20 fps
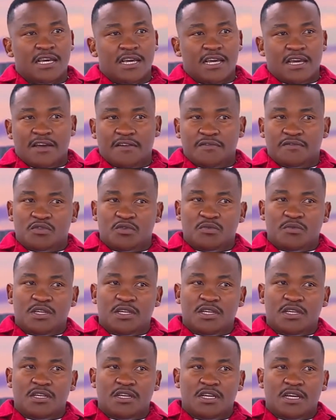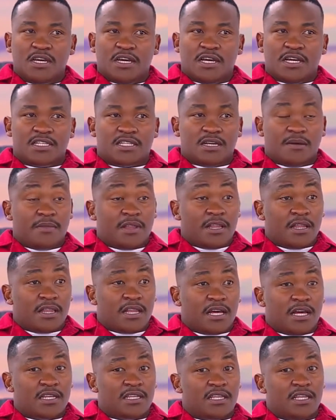have to be something
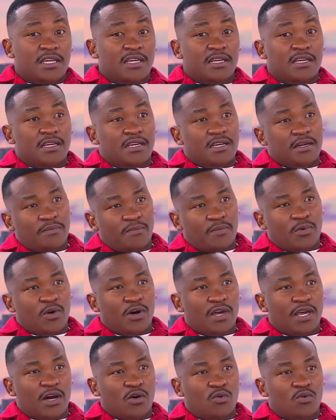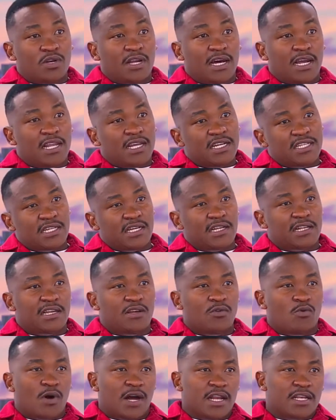that the employer would allegedly
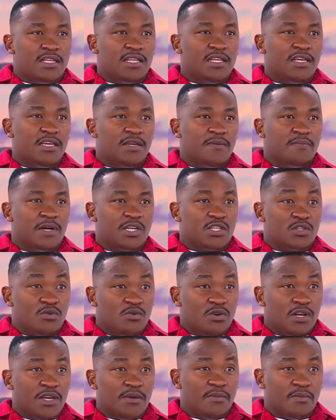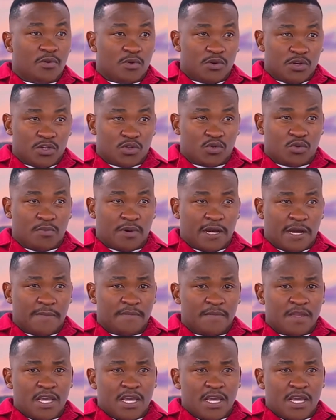want the particular employee to buy.